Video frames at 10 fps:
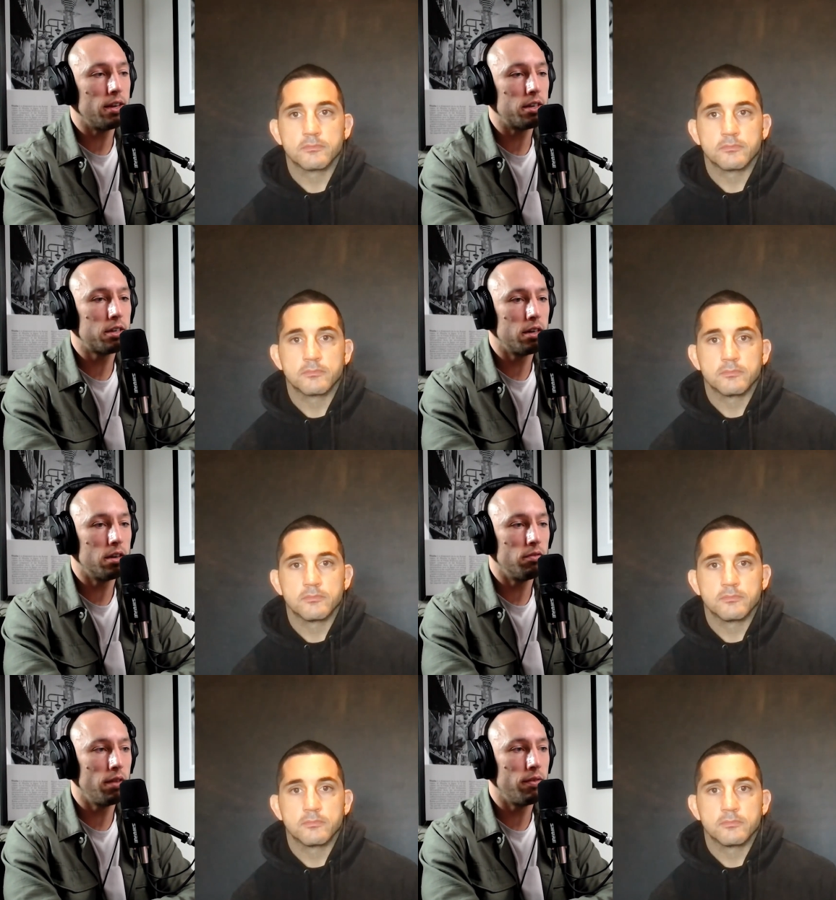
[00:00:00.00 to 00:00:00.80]
Speaker 1: the
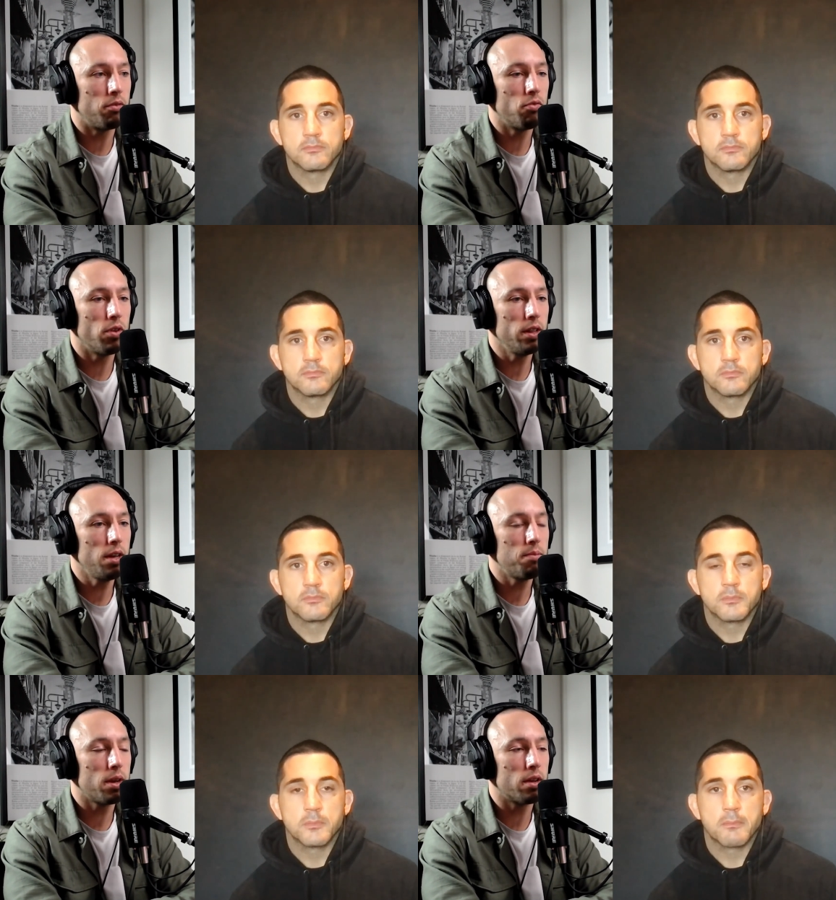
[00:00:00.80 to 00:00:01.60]
addition of living
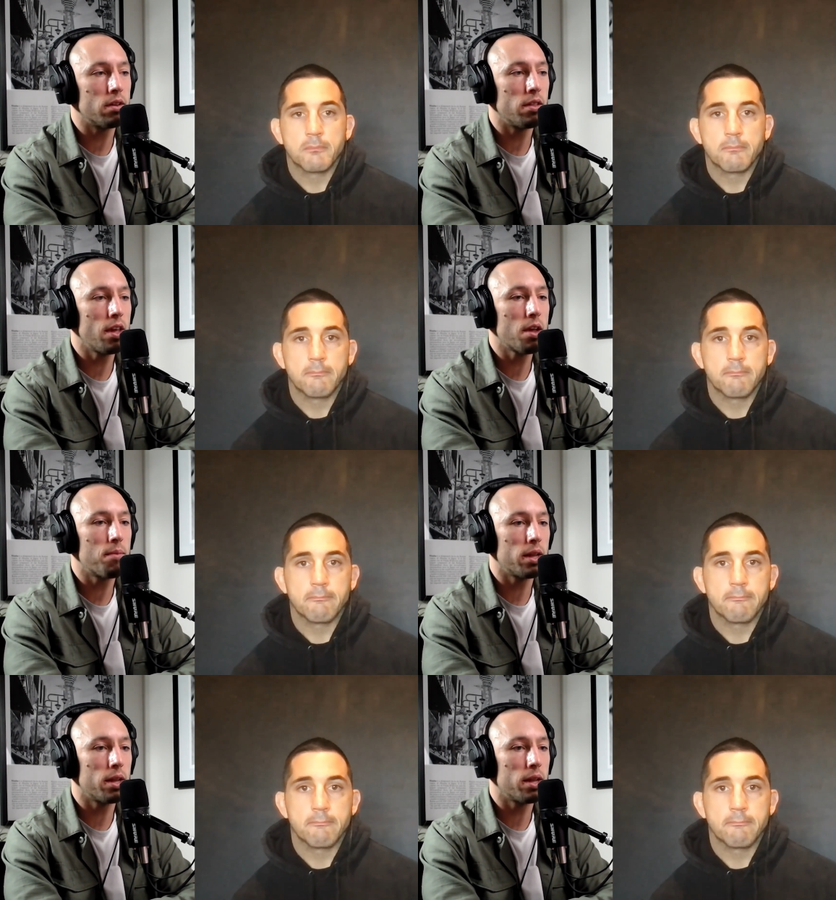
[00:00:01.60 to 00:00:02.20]
freely because I think